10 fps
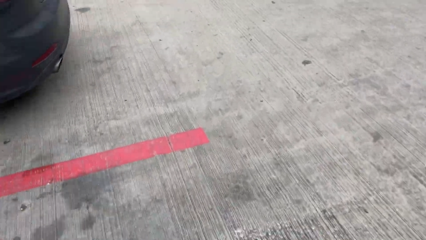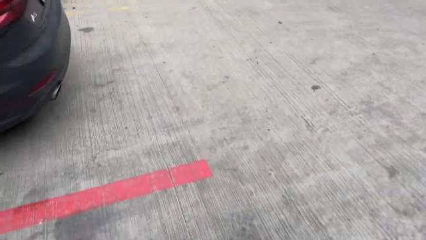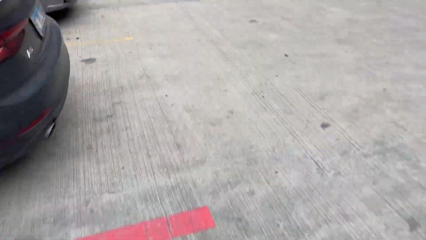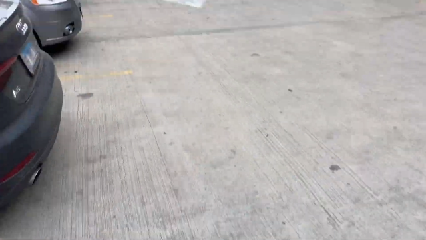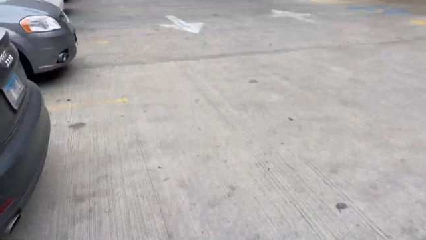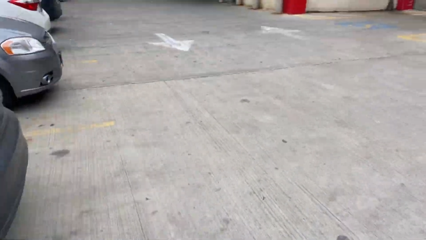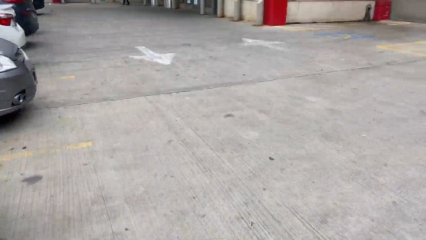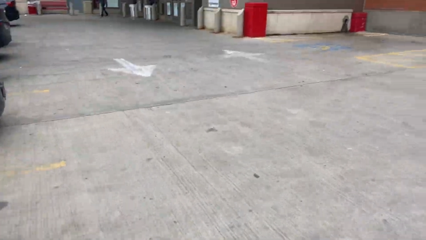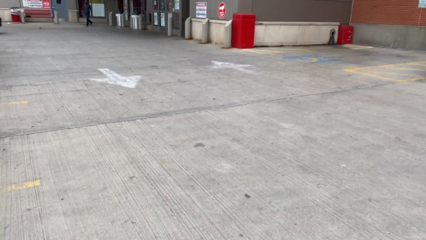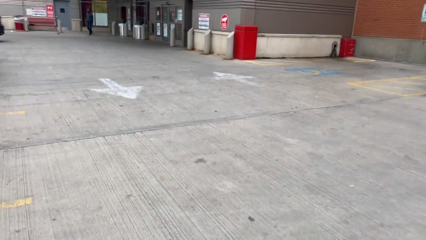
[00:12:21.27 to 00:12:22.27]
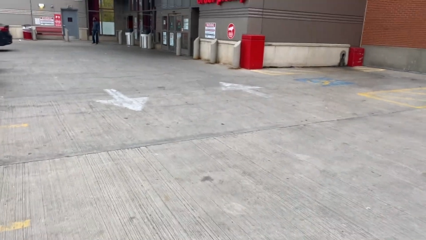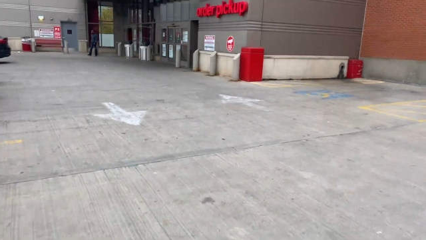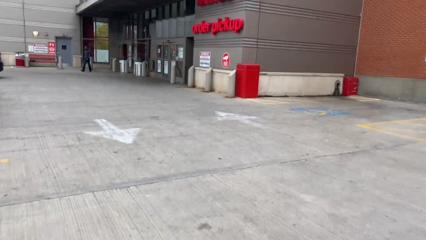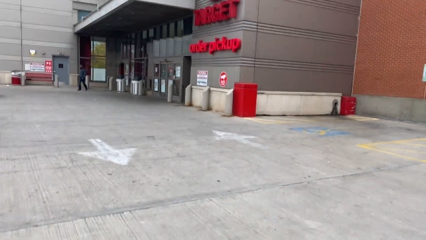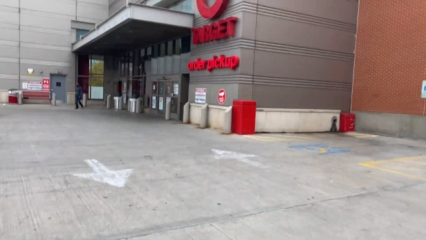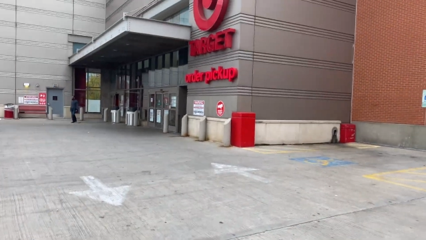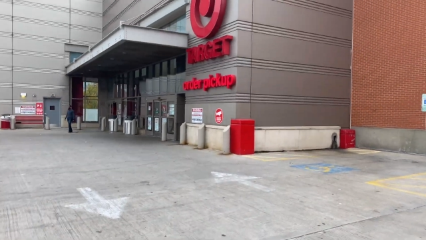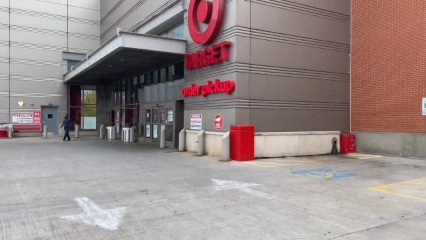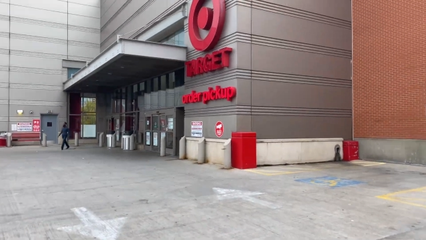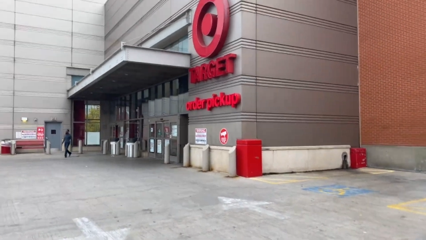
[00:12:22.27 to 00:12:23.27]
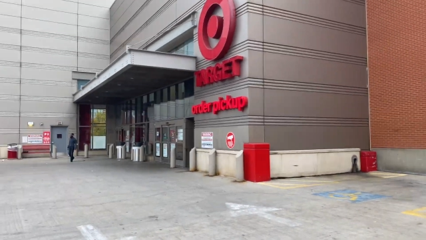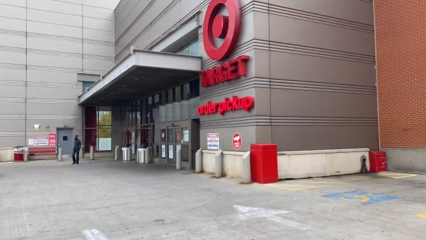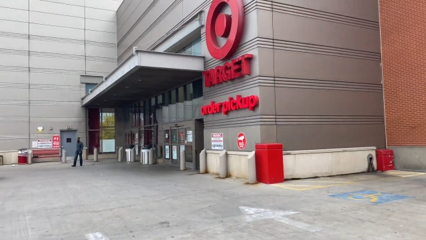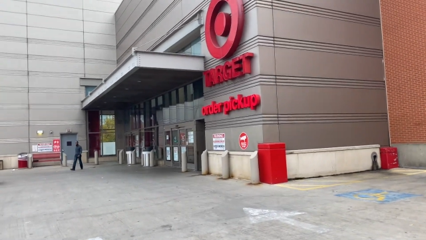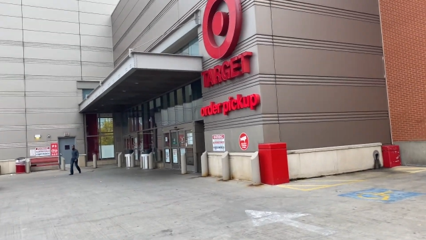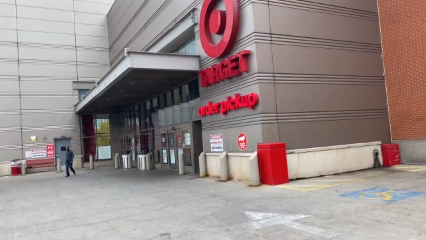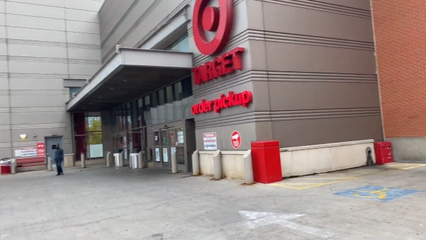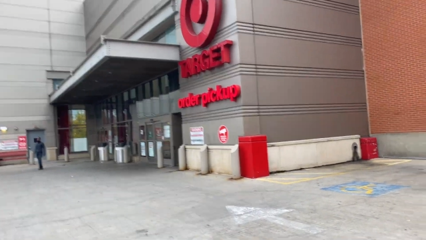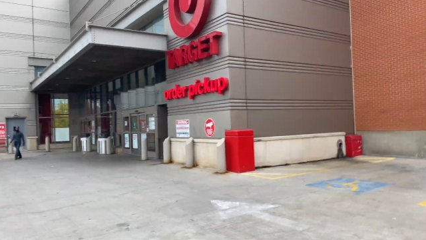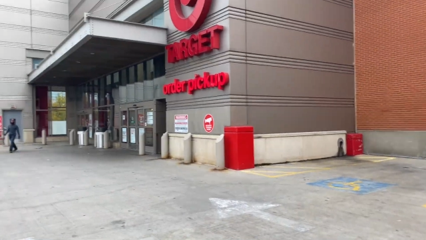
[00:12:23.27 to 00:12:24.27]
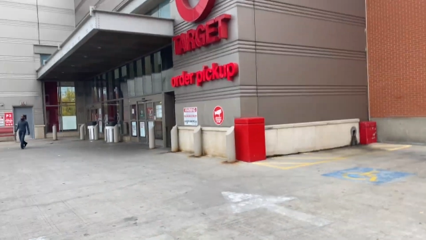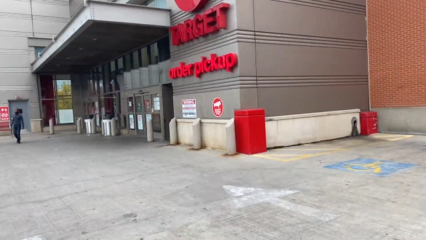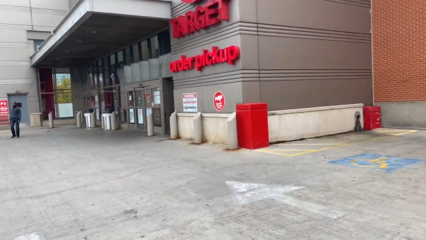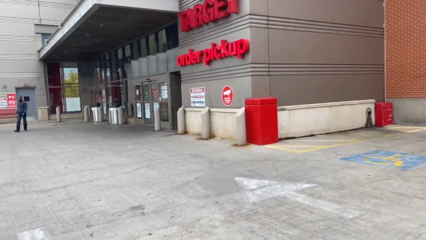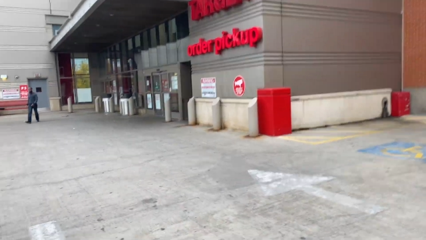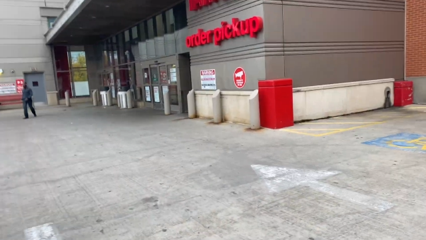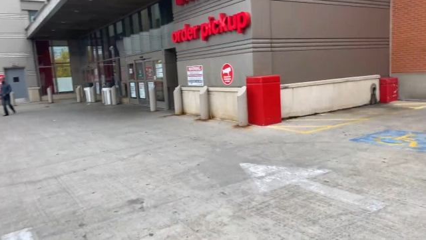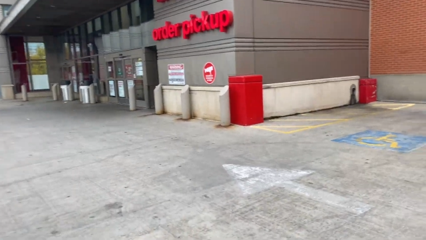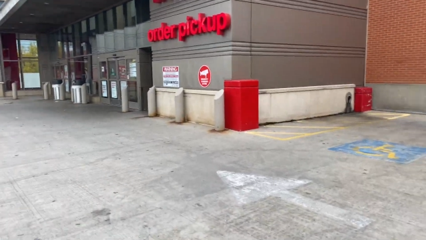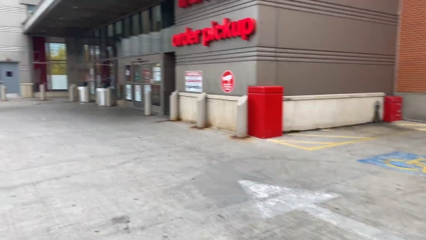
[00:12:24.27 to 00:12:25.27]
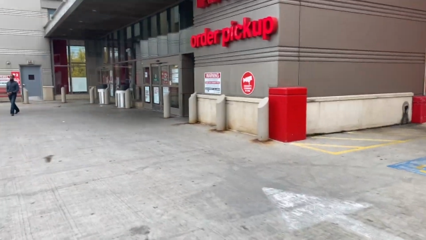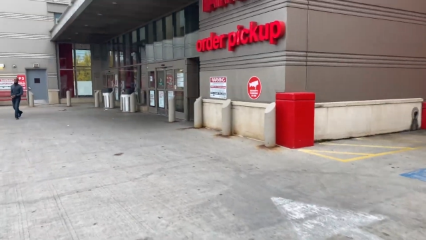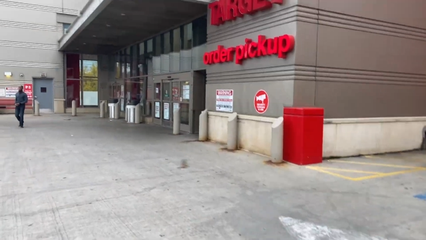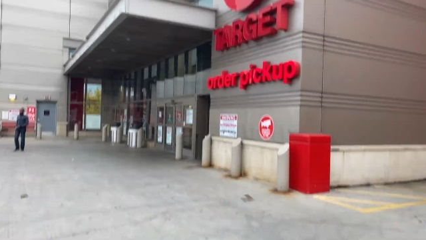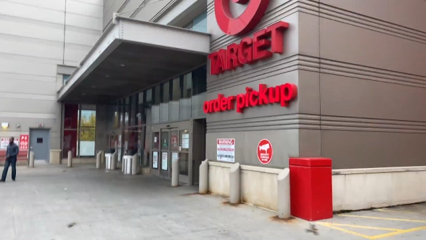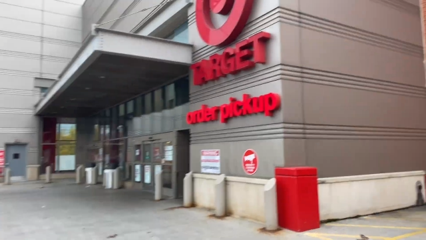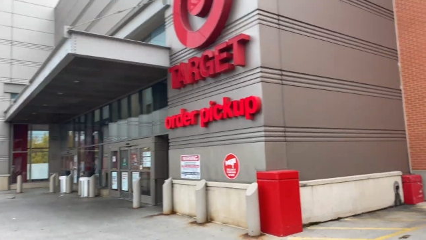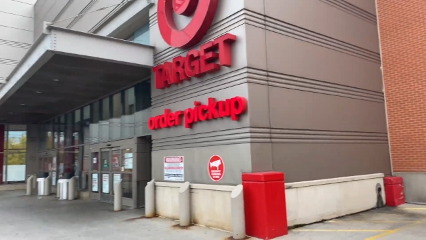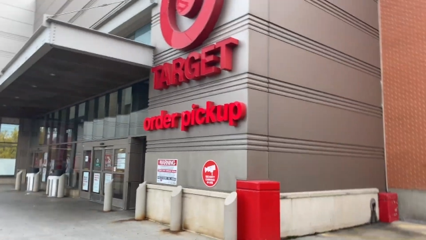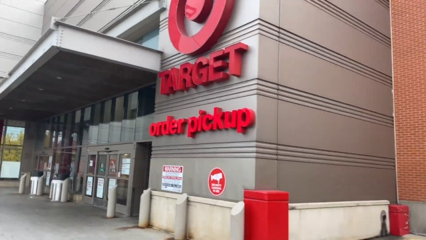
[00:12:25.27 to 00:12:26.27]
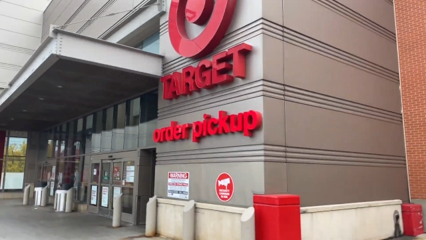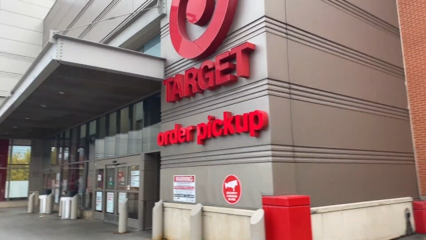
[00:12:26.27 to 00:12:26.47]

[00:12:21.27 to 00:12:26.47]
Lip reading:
Nobody's mouth can be seen.